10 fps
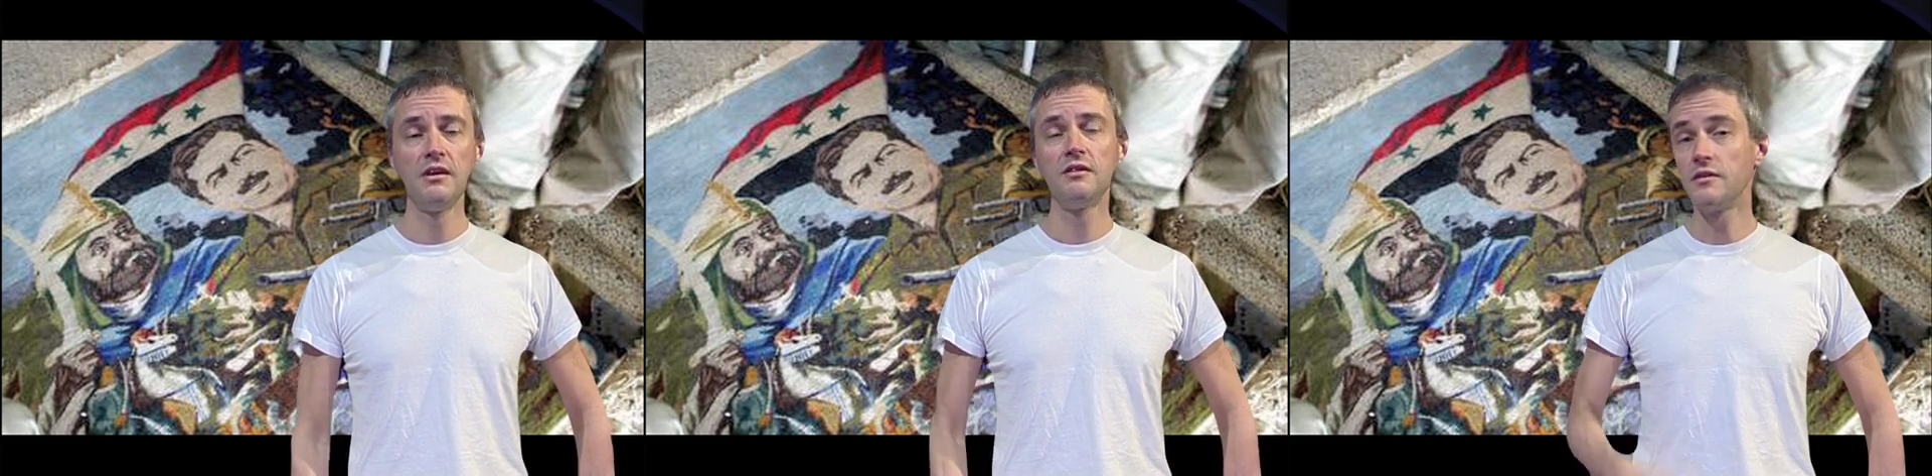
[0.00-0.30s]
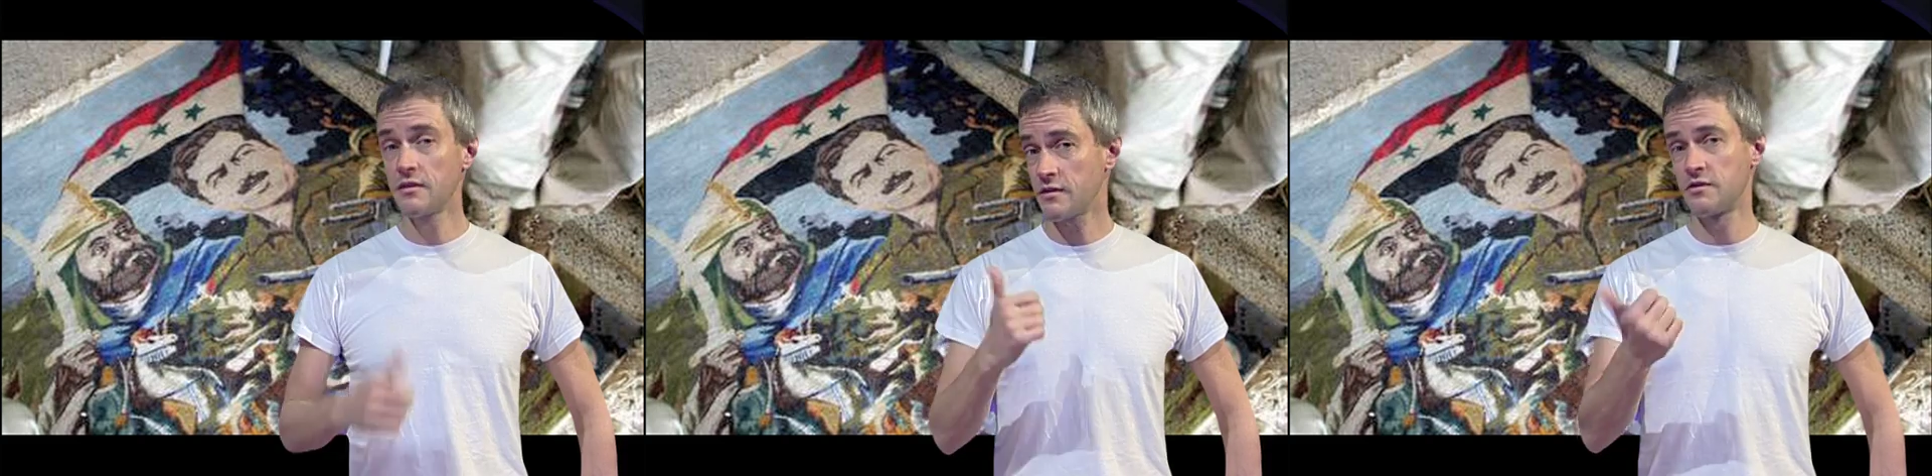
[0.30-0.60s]

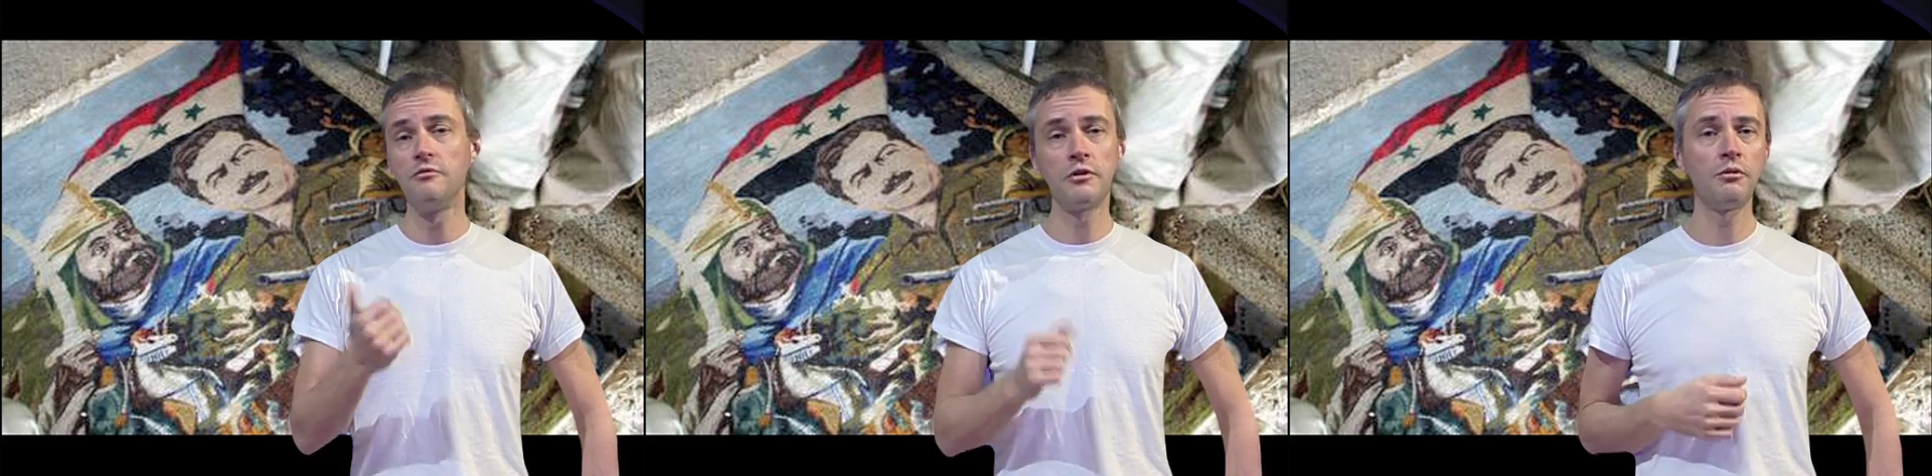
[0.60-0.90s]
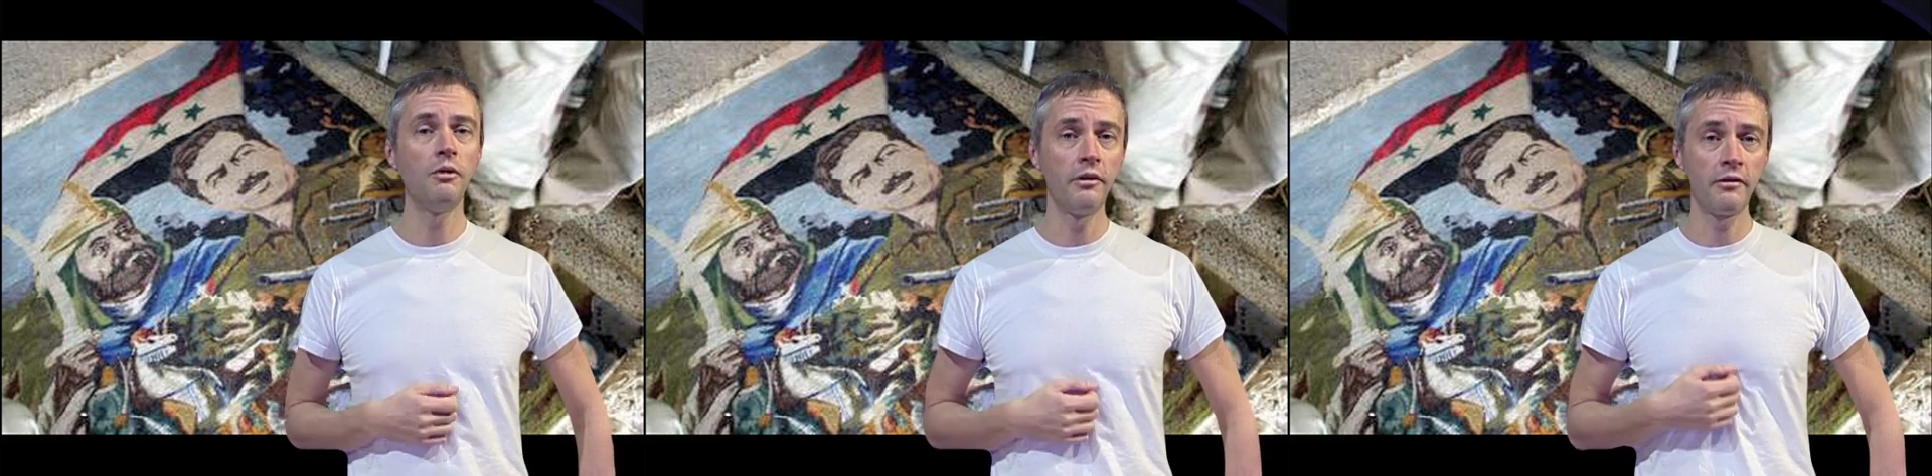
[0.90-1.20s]
that doesn't
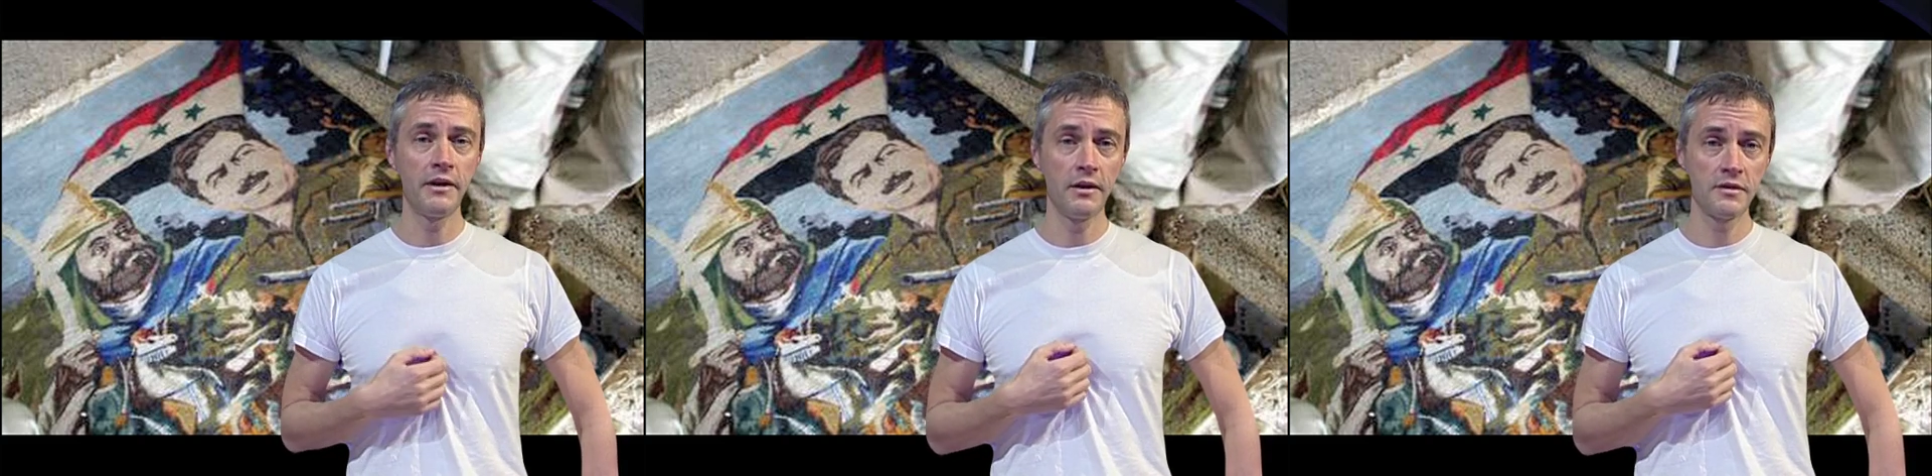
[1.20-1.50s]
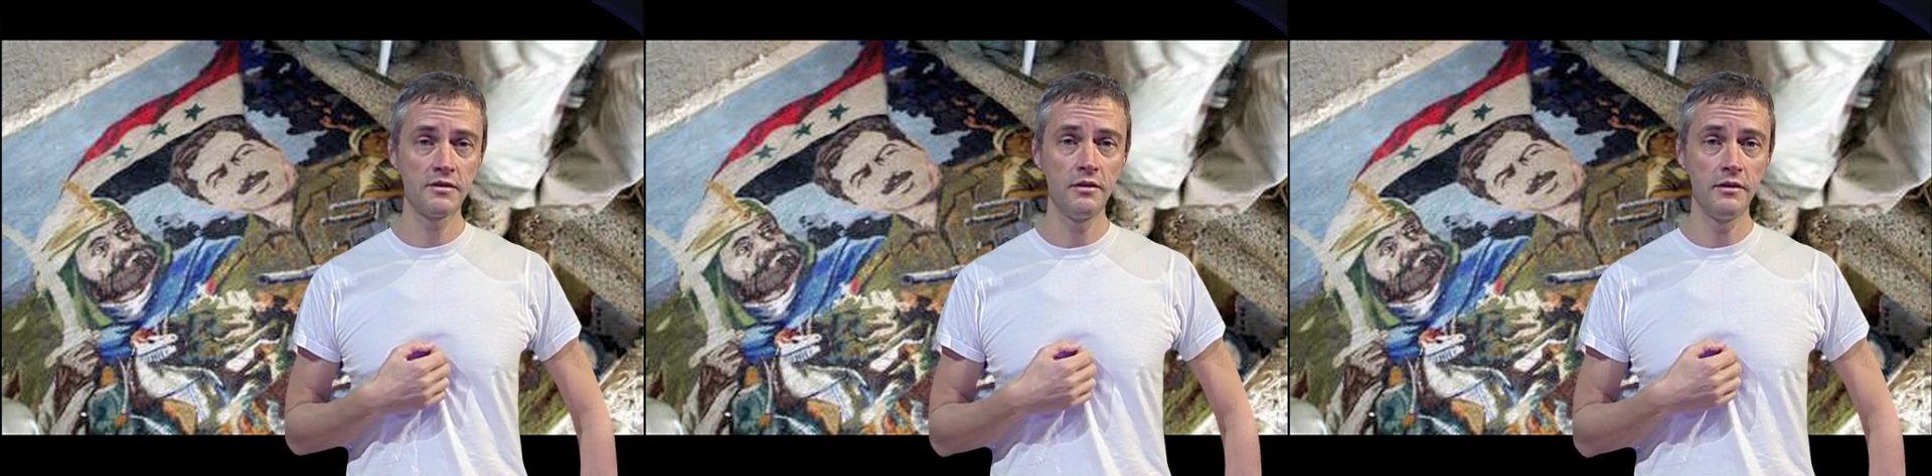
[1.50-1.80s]
require
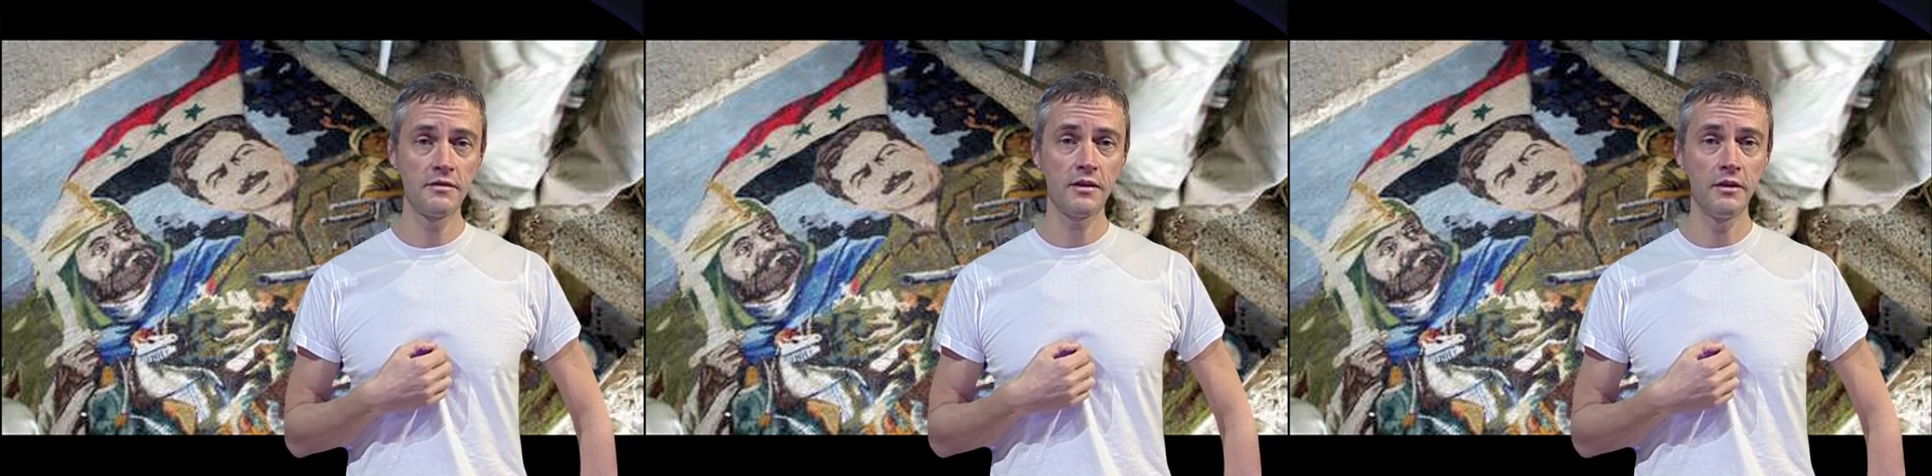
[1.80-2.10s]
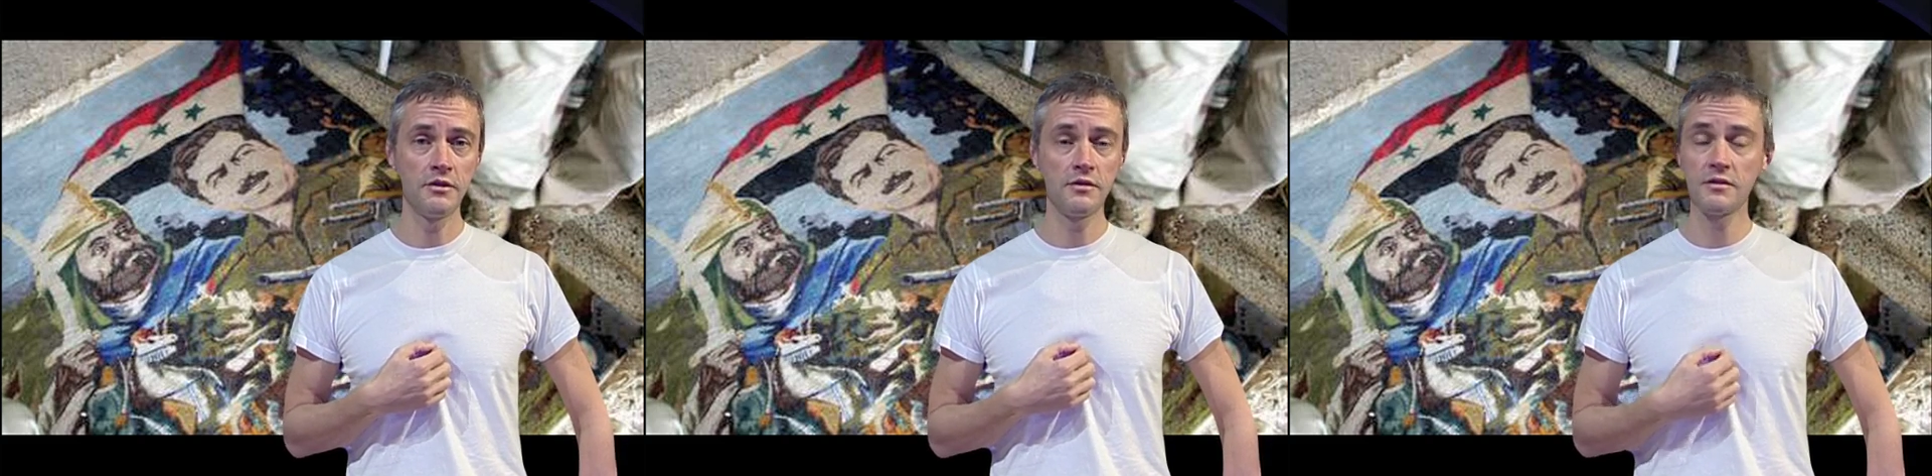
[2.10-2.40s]
analytical
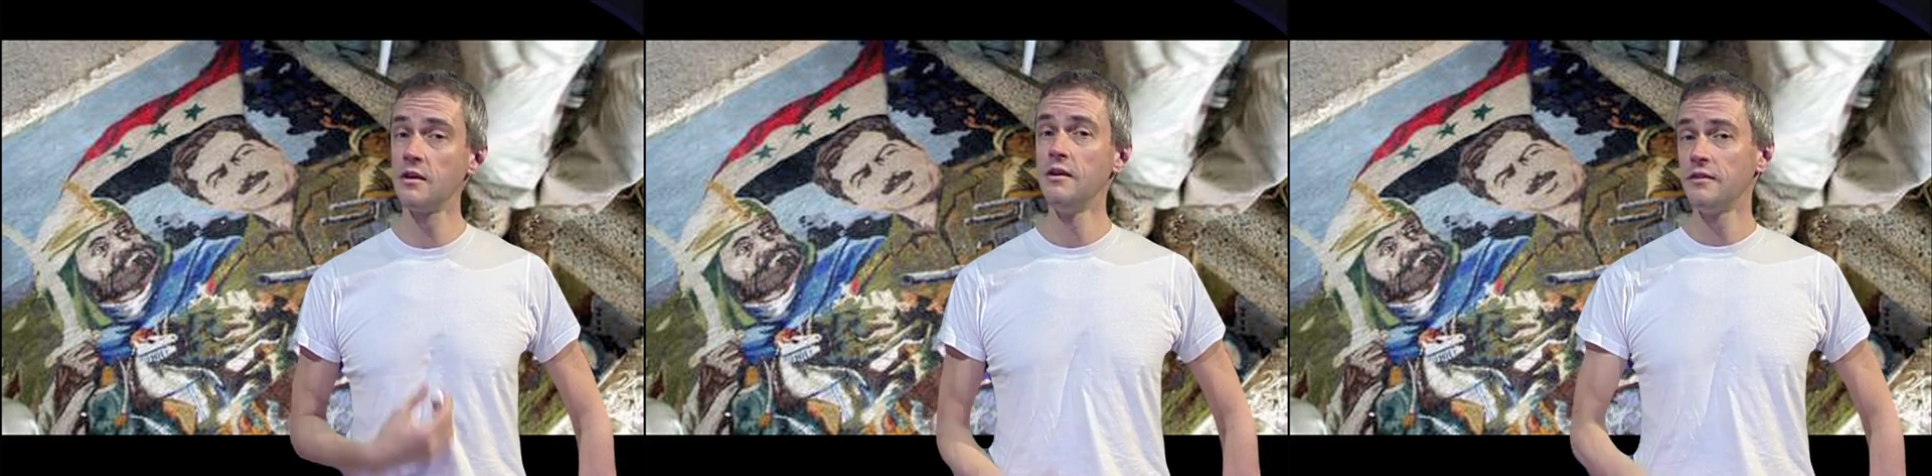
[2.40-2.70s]
intelligence,